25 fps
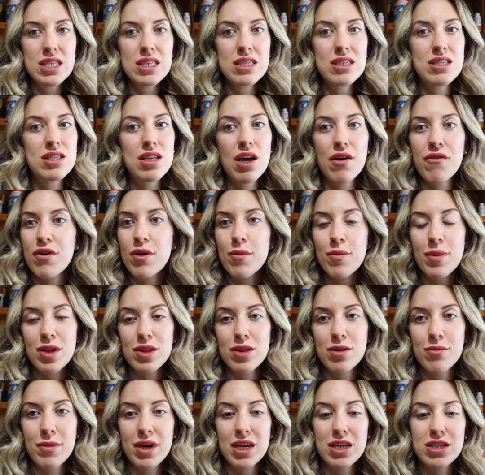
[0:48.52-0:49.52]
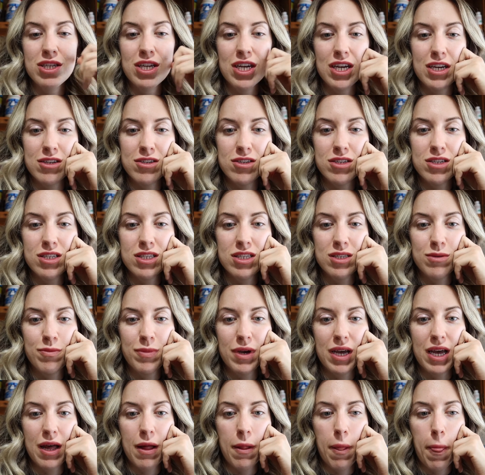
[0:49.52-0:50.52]
stuff for both of my channels
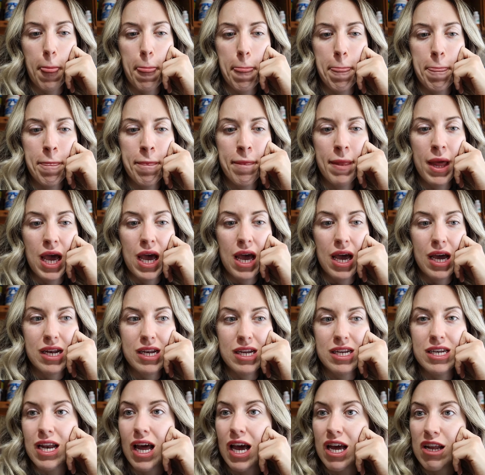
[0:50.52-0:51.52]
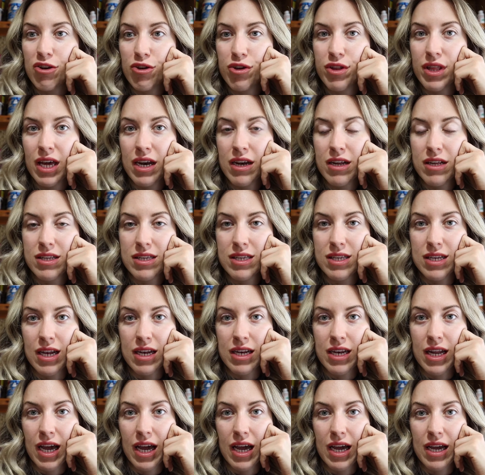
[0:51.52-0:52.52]
but did not do that on
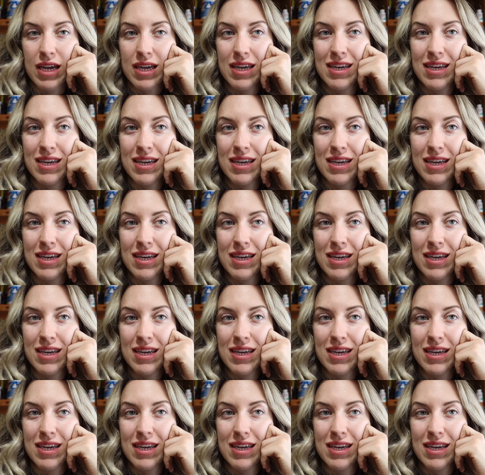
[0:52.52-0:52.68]
Sunday.